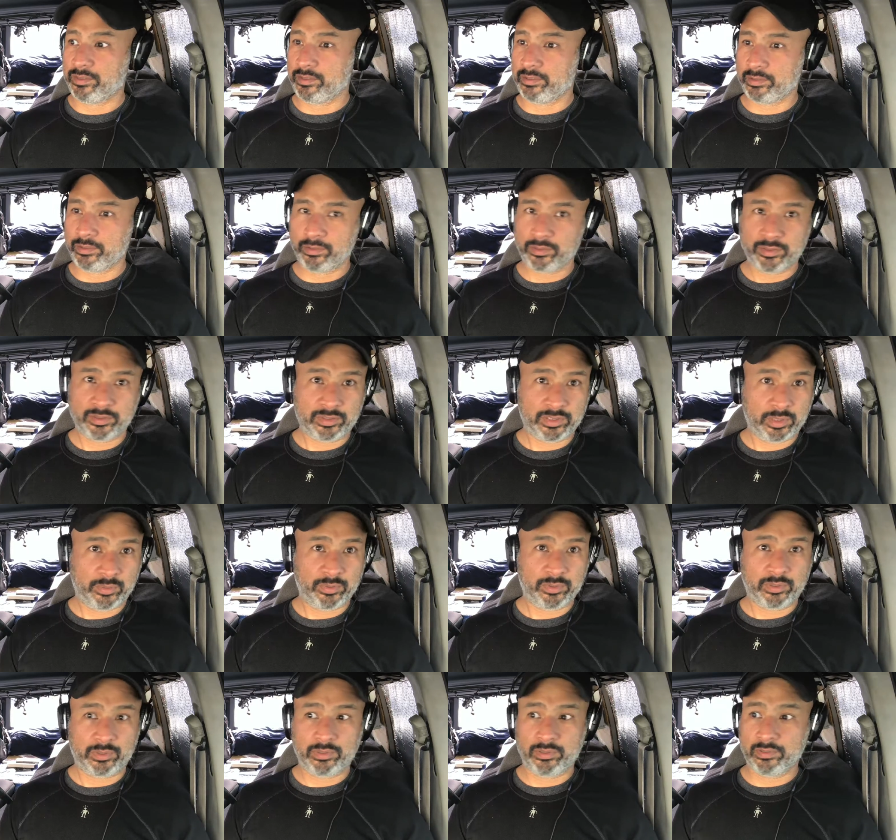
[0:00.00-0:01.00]
going to go to
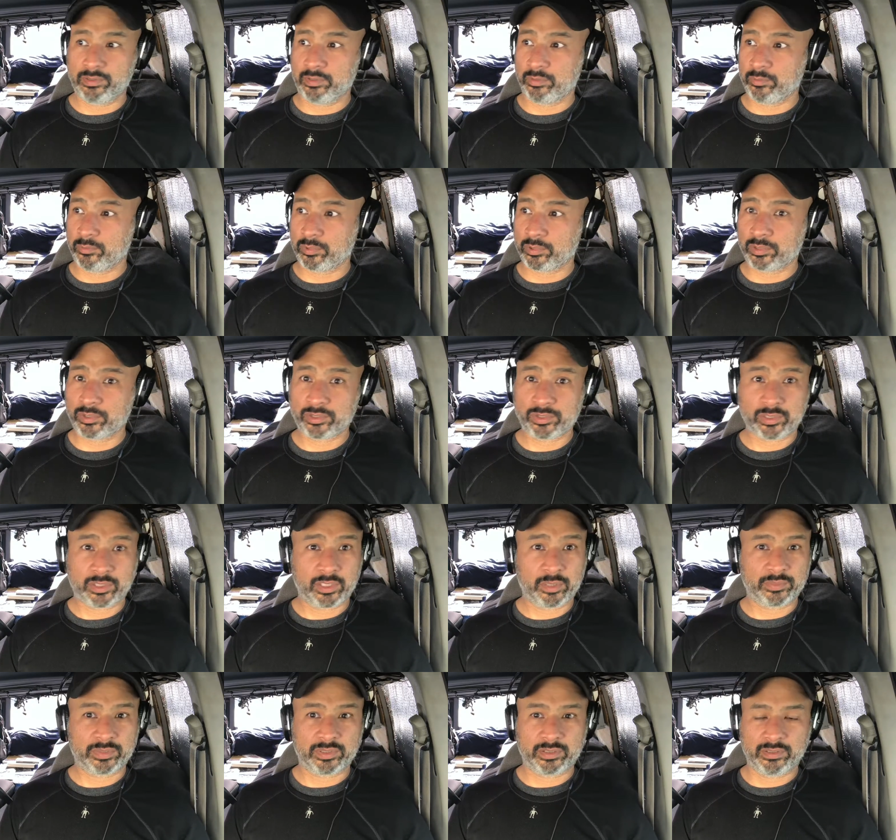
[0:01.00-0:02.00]
seminars and
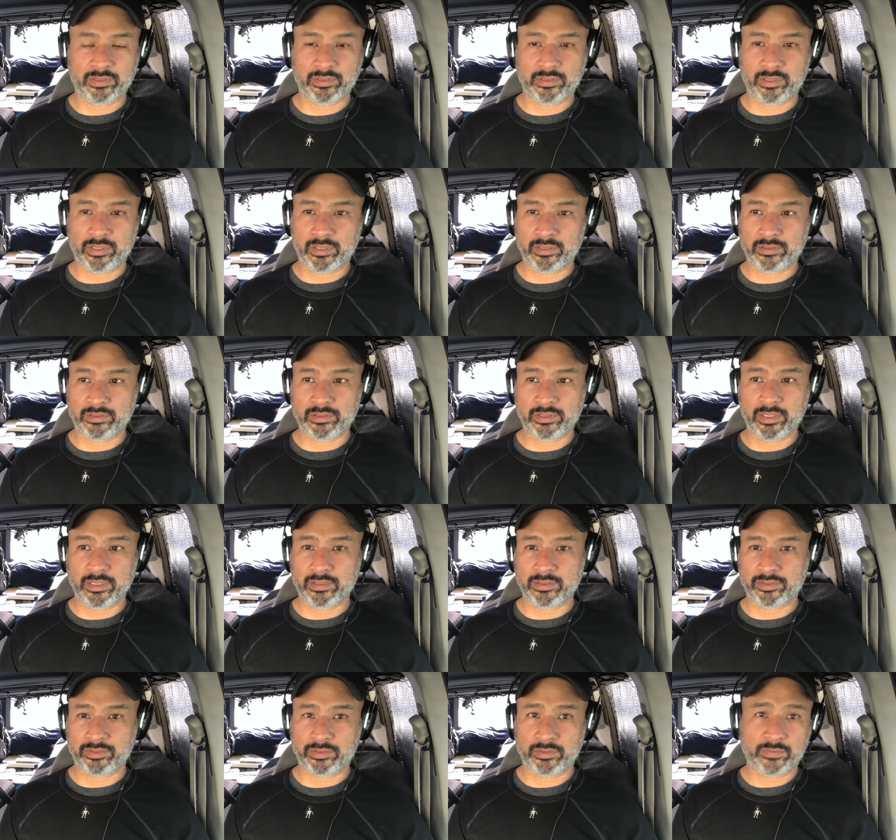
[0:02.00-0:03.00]
workshops and, and get
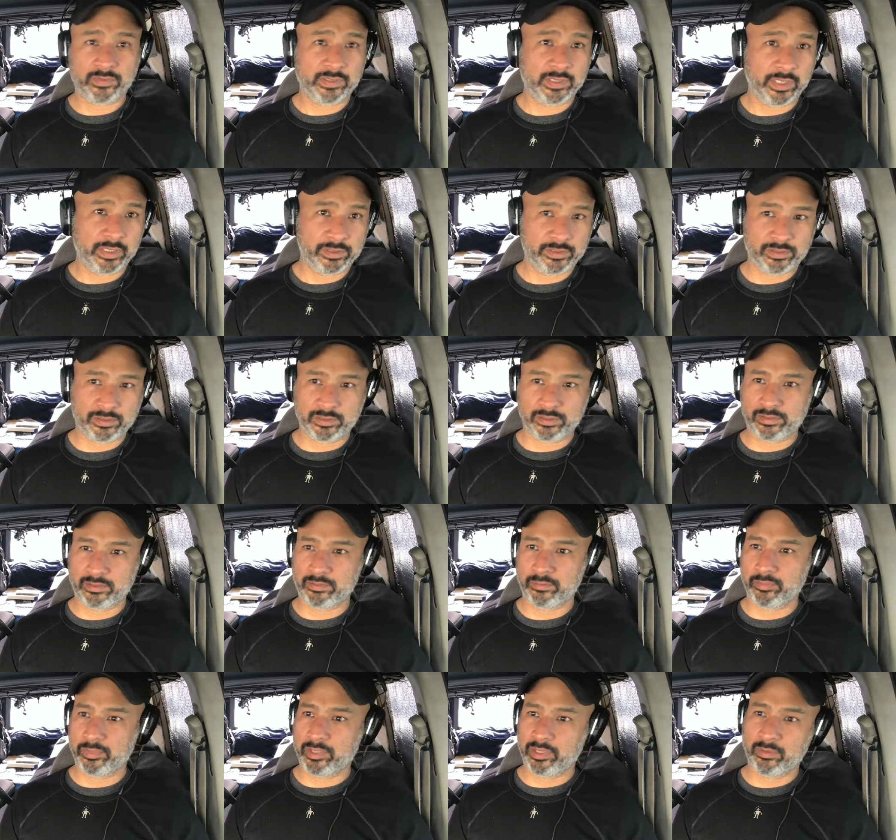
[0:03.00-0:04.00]
certifications
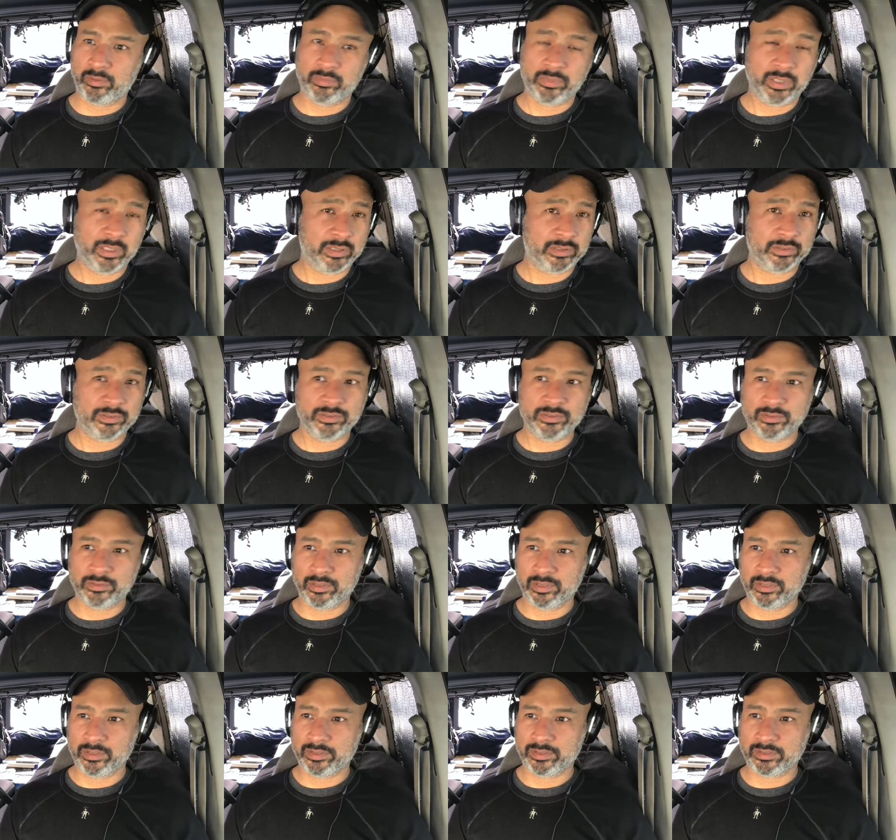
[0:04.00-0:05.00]
and blah, blah, blah, and do
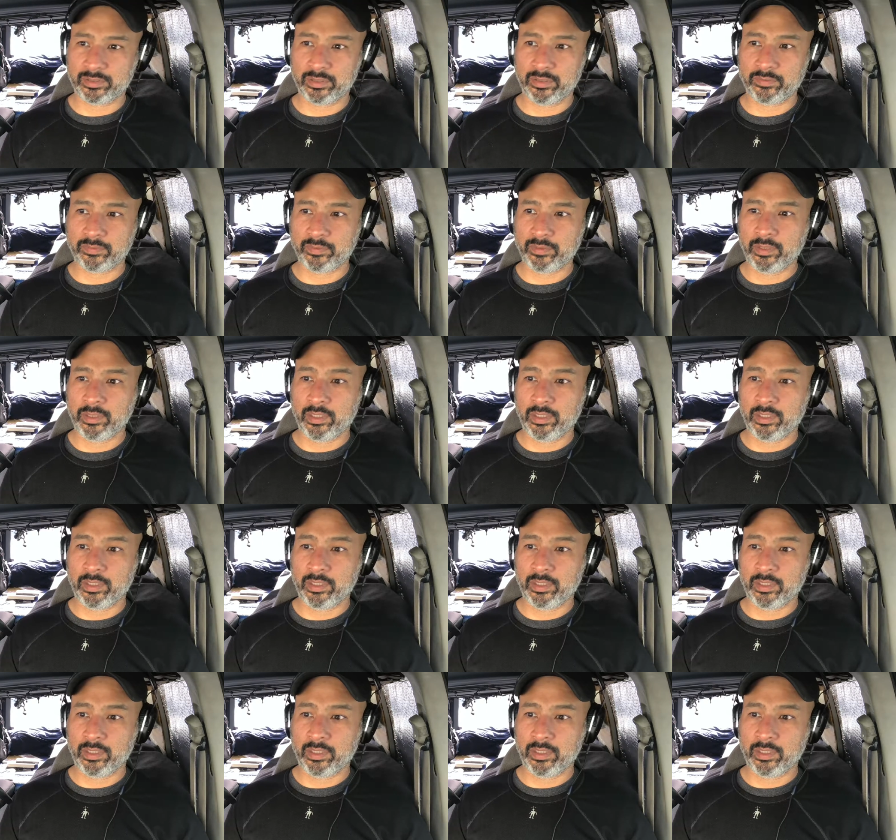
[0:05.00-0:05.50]
all this stuff.